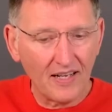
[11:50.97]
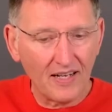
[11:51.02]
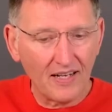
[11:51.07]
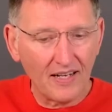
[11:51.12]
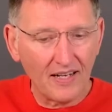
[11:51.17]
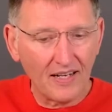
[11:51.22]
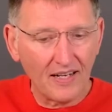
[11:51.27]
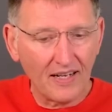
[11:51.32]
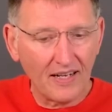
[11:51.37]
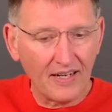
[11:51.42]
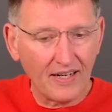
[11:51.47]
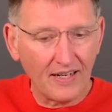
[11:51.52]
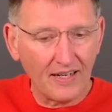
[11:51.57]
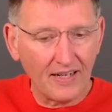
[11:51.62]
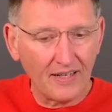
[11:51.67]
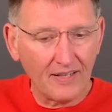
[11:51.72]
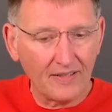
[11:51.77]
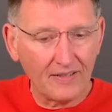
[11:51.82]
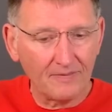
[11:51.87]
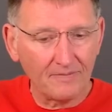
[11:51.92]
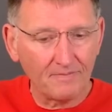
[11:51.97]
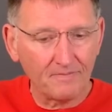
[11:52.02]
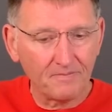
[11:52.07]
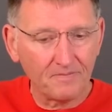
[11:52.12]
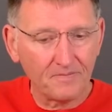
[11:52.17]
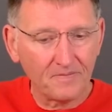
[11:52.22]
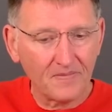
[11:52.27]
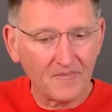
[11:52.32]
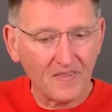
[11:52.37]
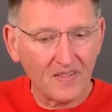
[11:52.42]

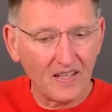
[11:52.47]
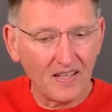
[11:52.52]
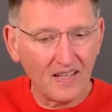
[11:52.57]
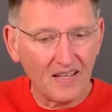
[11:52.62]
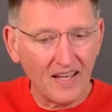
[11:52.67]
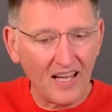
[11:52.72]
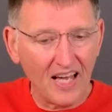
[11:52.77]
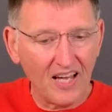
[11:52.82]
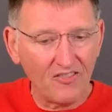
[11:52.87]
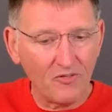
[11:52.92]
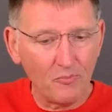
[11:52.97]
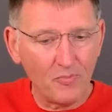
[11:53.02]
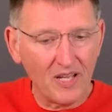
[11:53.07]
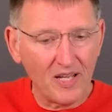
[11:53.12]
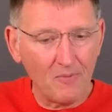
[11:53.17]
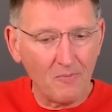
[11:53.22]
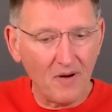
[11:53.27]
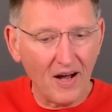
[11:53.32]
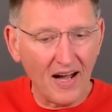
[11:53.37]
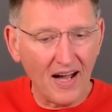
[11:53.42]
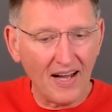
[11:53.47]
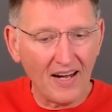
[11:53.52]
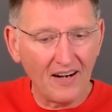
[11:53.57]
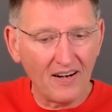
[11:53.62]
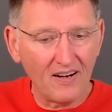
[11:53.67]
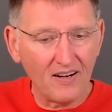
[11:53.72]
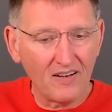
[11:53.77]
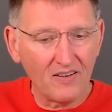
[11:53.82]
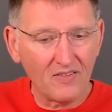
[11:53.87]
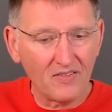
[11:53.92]
F.B.
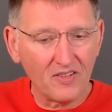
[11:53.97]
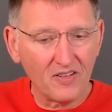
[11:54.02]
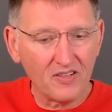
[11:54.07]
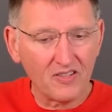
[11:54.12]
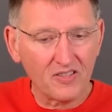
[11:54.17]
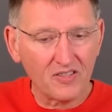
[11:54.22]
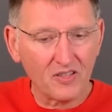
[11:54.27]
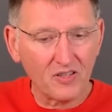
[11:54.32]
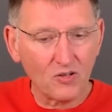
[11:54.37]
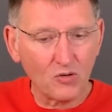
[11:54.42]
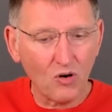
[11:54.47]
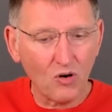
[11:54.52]
Meyer. There's the